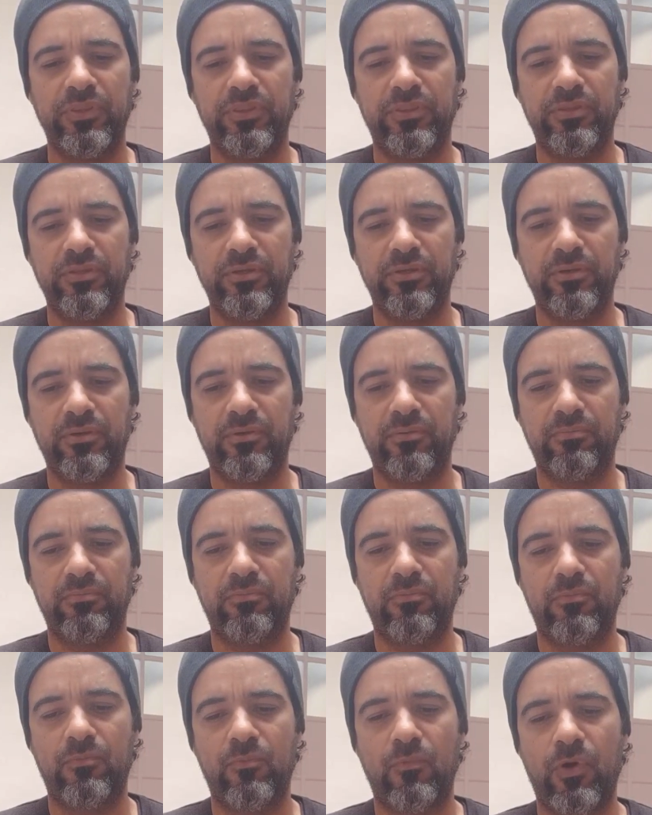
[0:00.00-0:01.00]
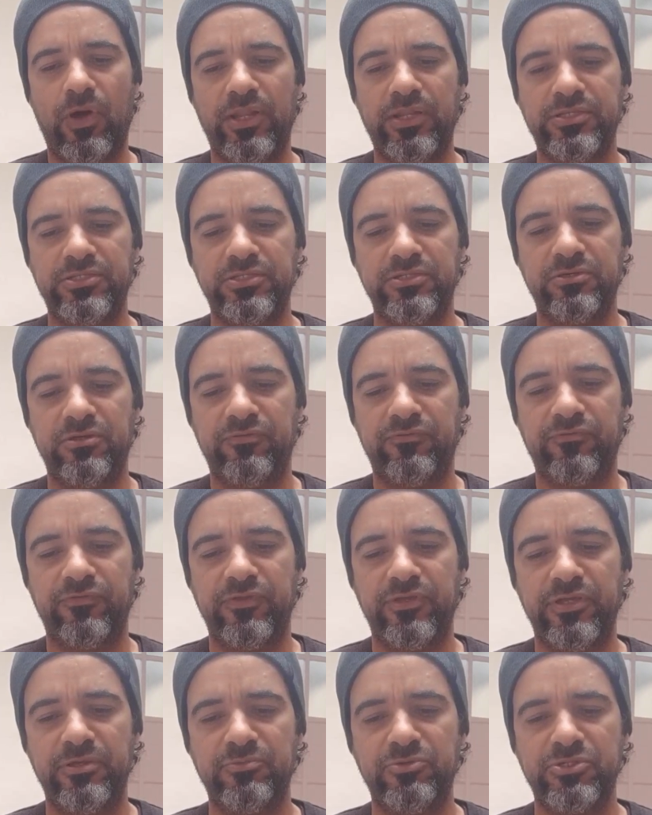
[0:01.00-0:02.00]
the quality of
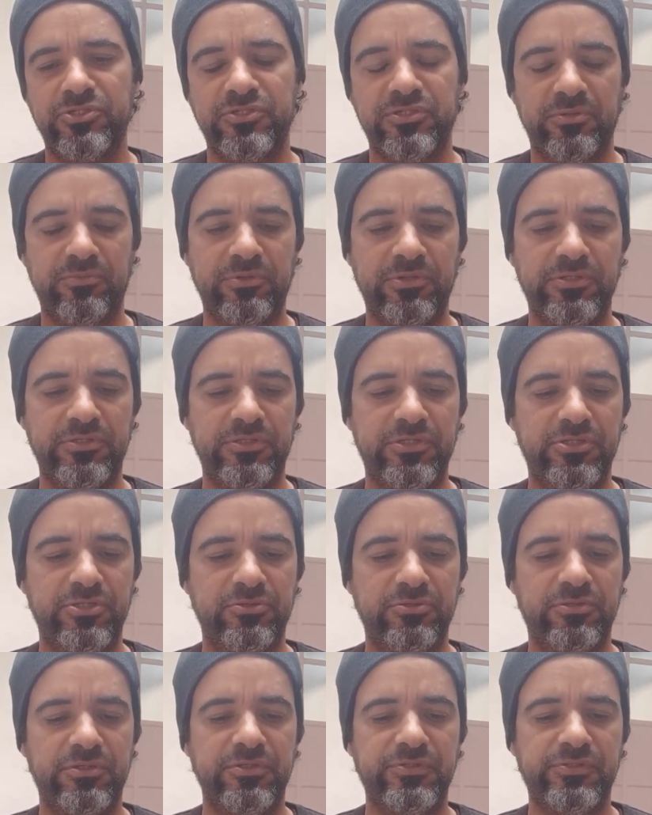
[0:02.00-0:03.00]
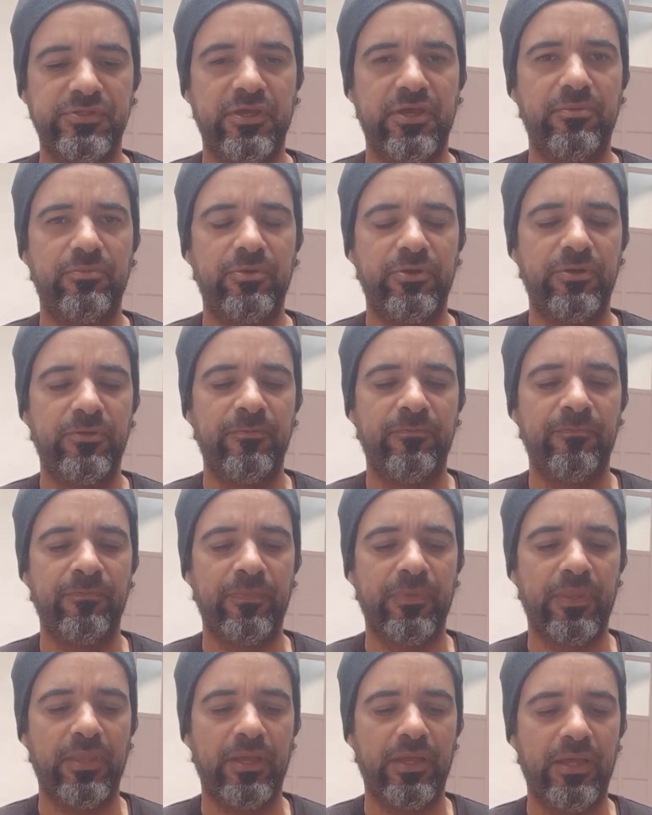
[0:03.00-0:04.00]
the image stabilization of this camera.
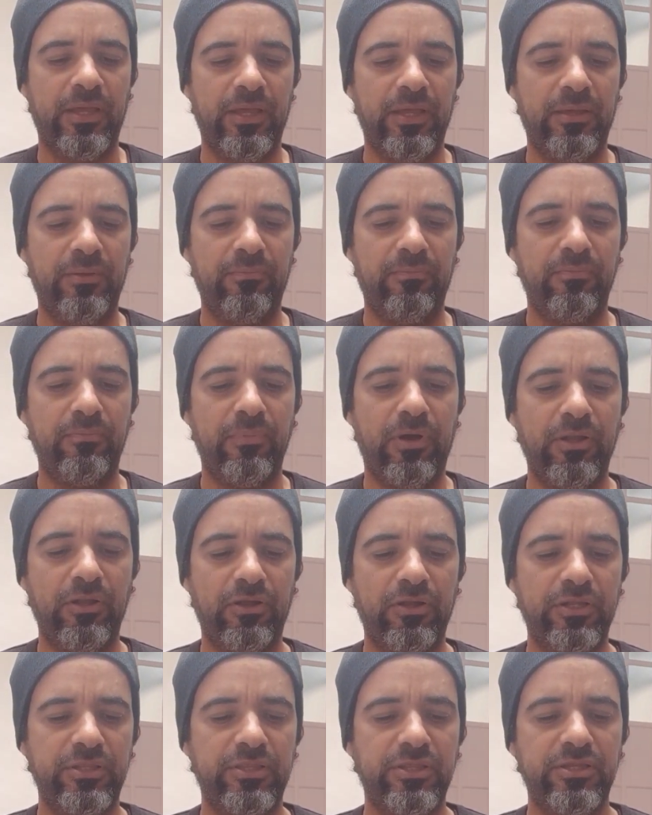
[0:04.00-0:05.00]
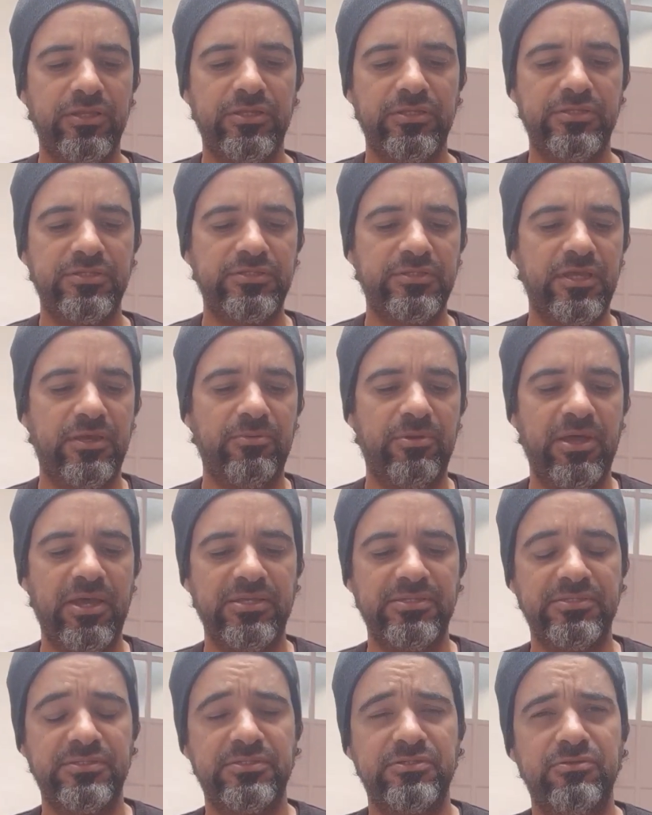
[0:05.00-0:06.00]
Another thing that this camera
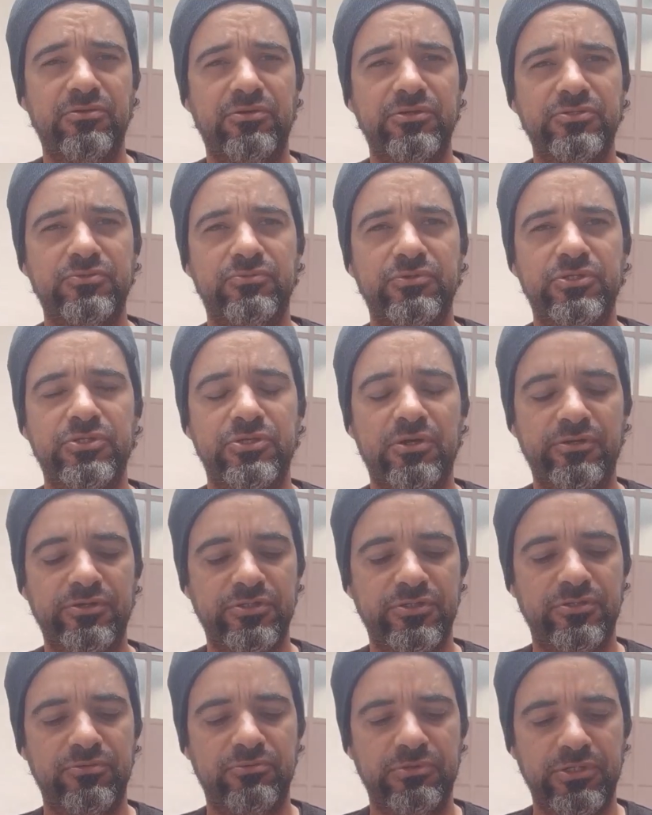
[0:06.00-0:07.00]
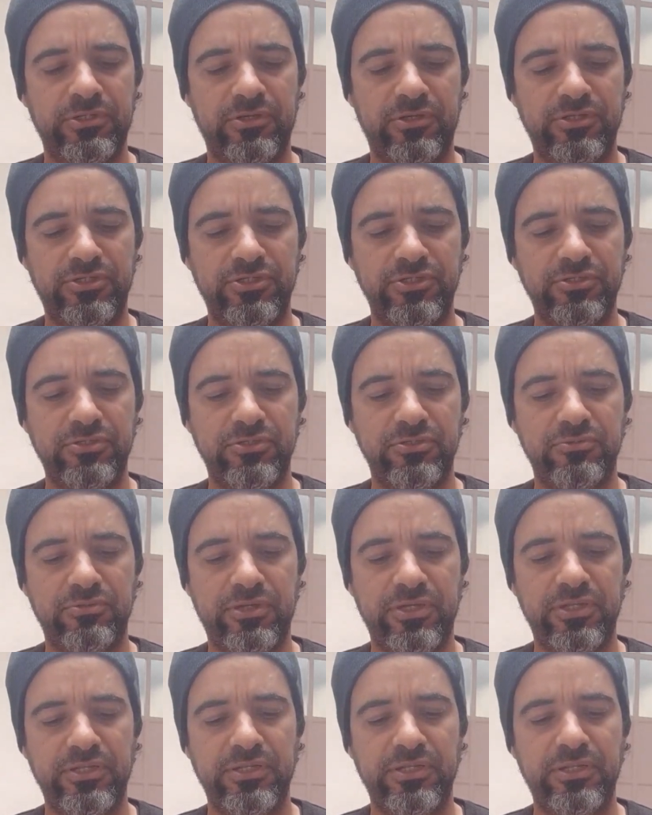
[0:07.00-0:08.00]
has is noise reduction. You
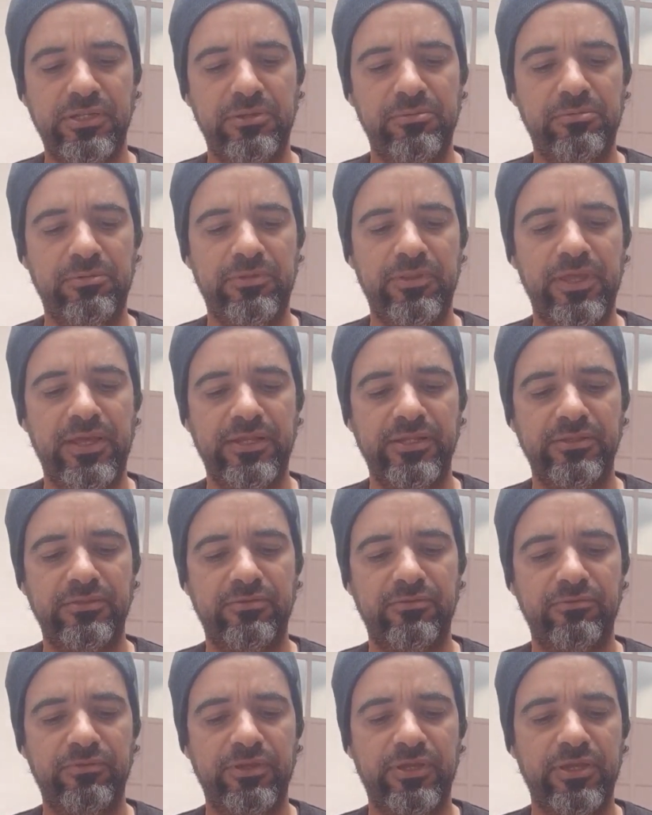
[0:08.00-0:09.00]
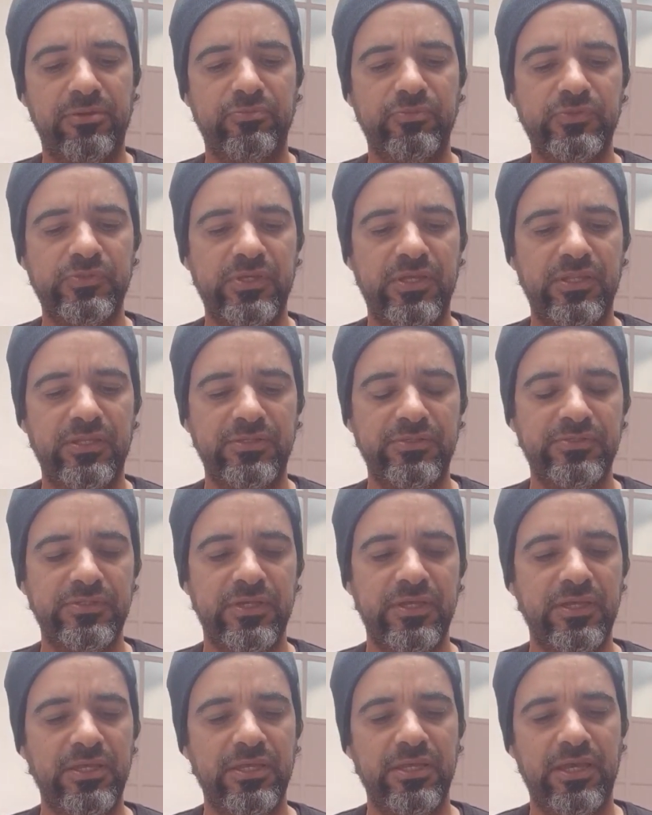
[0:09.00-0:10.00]
can enable that through the camera settings,
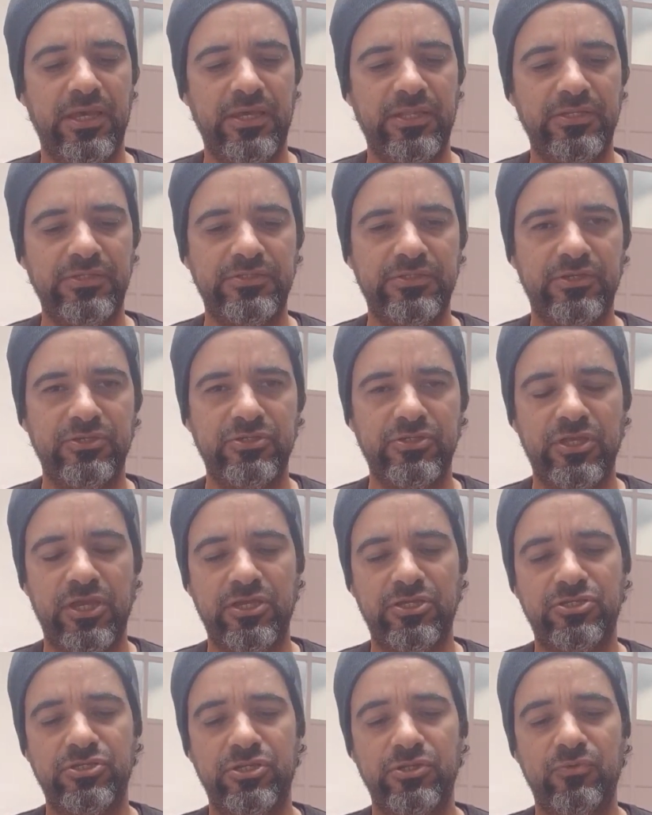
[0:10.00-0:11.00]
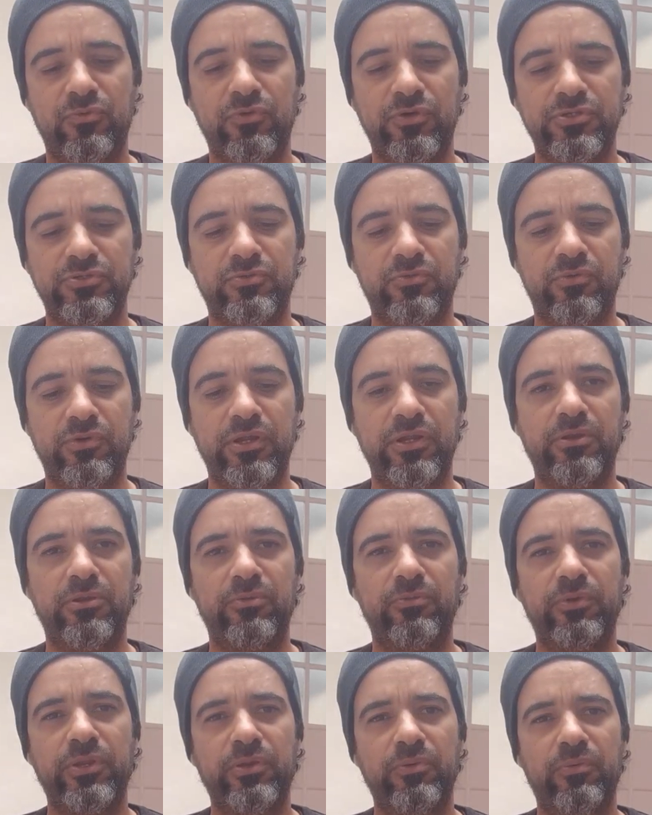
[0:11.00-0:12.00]
and it actually works
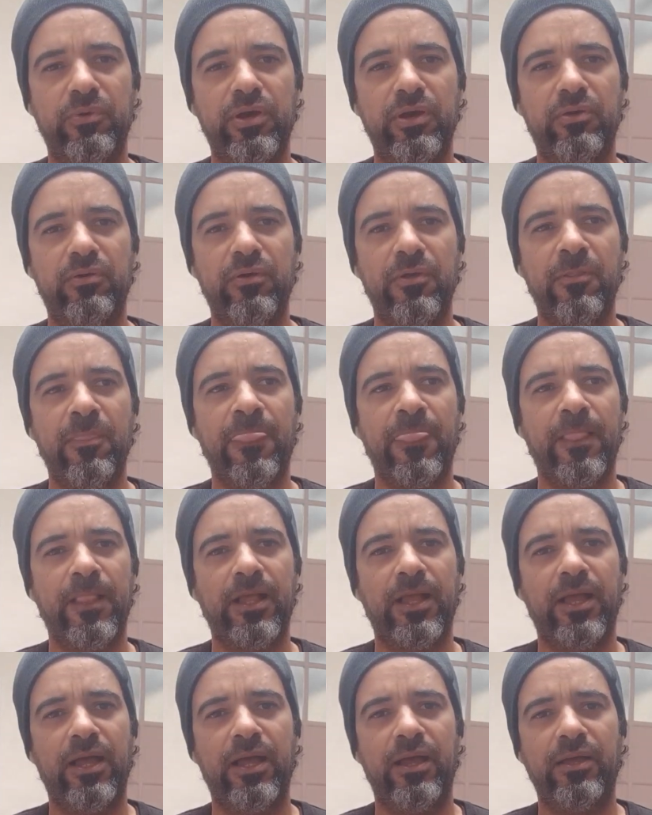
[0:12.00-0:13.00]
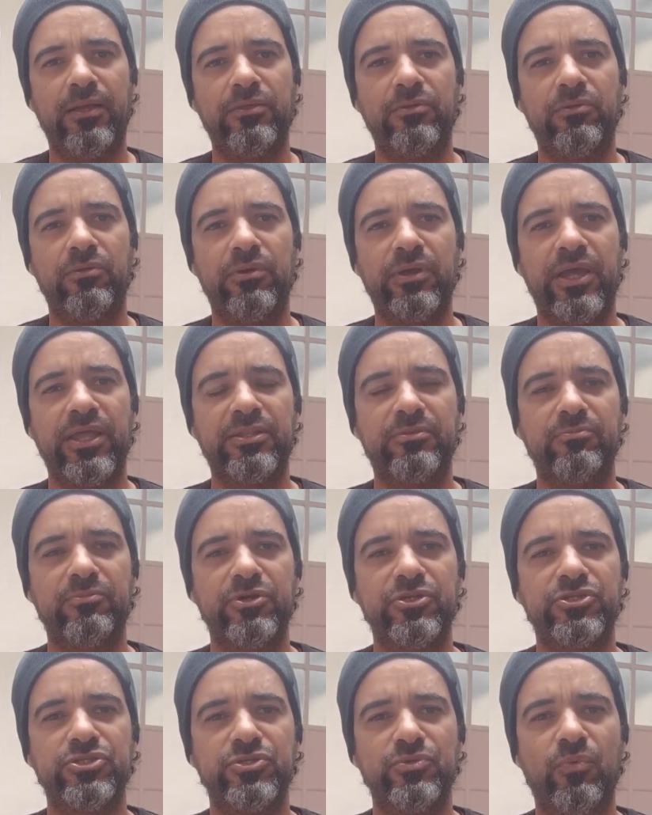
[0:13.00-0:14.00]
really well. You don't get
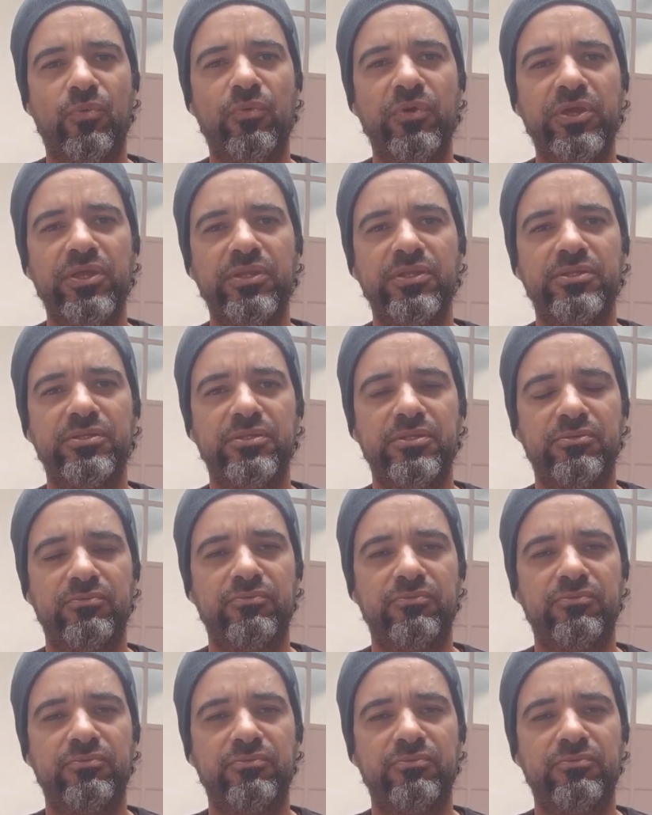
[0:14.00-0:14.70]
much wind